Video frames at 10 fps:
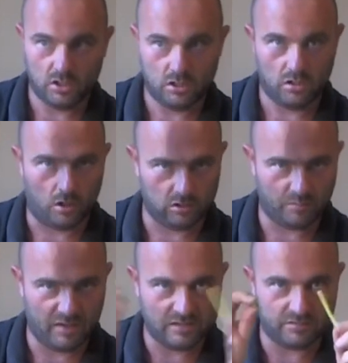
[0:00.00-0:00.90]
hold the
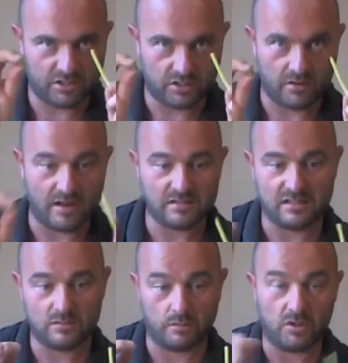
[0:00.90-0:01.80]
bead with the other hand.
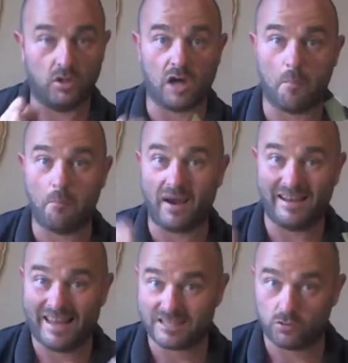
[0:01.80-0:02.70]
That's what we call our
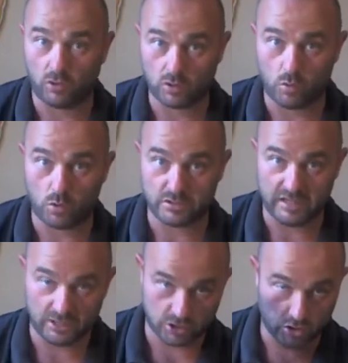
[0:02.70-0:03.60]
bilateral
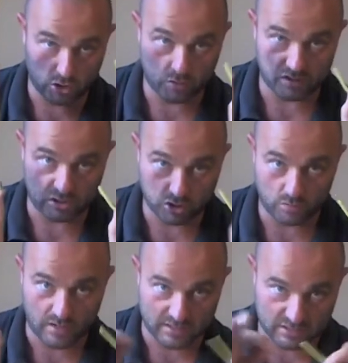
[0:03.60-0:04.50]
coordination, using two
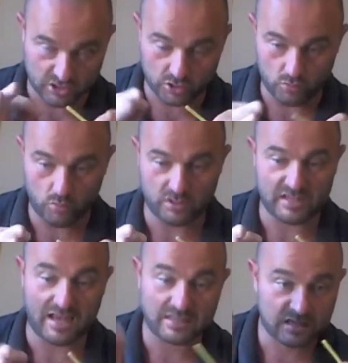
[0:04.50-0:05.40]
hands to do one
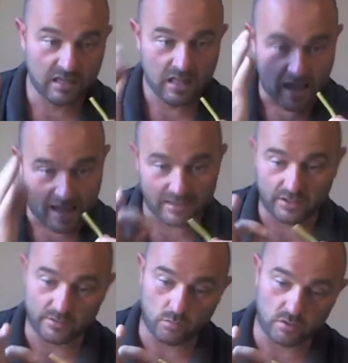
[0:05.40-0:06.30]
task. Hand-eye
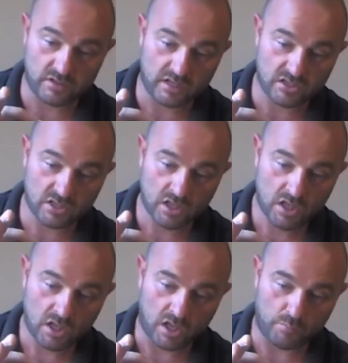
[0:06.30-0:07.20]
coordination,
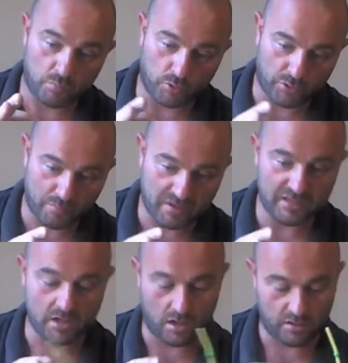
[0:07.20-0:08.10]
and put the bead
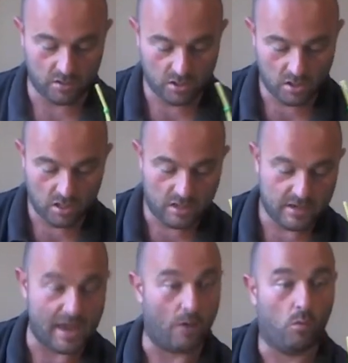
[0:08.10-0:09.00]
on.
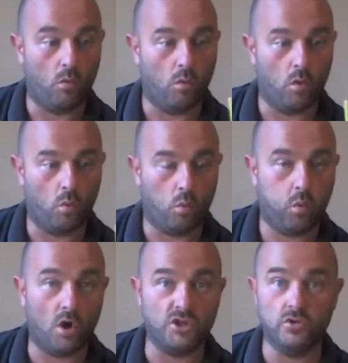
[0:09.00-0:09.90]
Now,
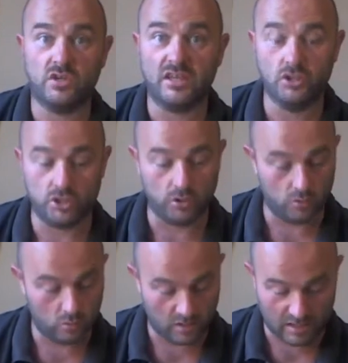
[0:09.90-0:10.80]
what you can
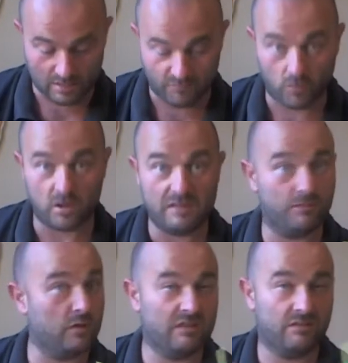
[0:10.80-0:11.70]
do for if
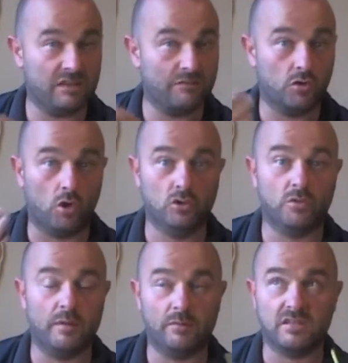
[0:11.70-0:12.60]
we even older
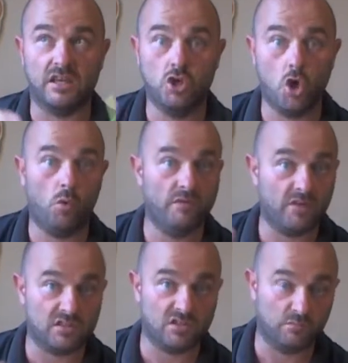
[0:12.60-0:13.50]
people, because I know we've
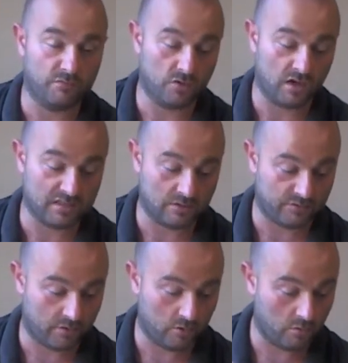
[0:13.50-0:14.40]
got some of you guys out
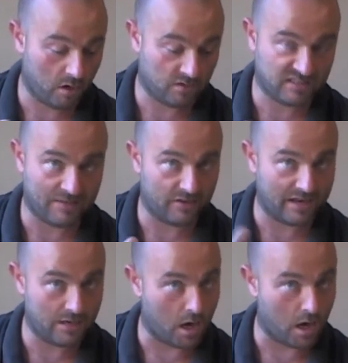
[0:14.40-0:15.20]
there who are 7, 8,